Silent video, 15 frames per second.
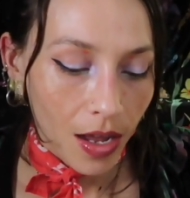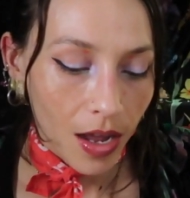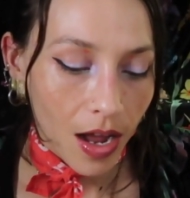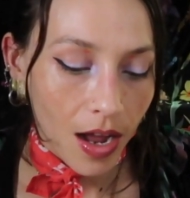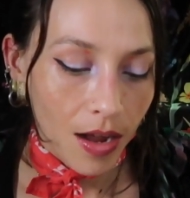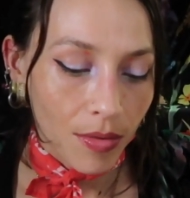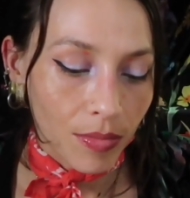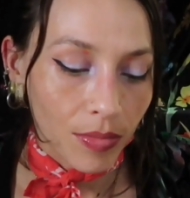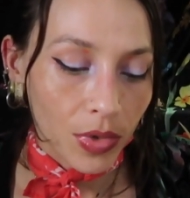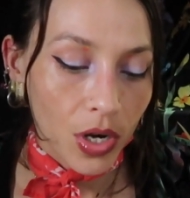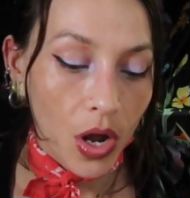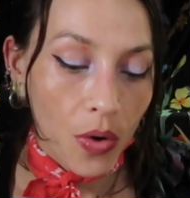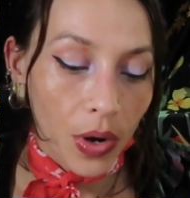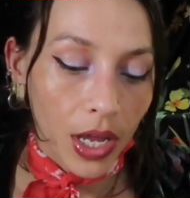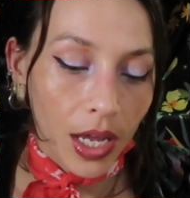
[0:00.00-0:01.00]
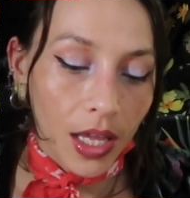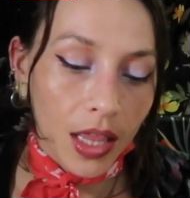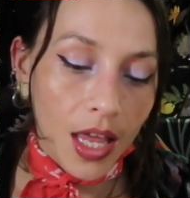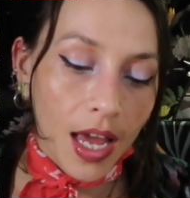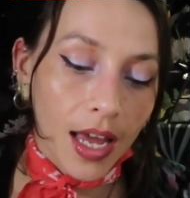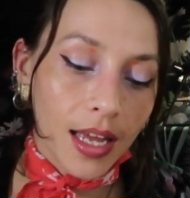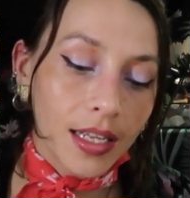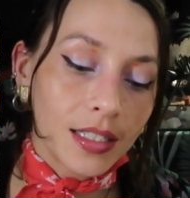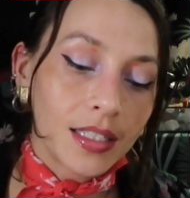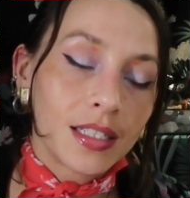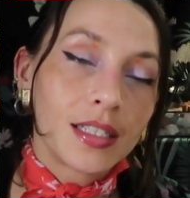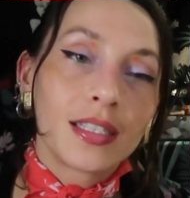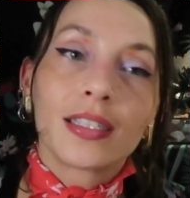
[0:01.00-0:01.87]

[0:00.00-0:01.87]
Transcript: um, knowing that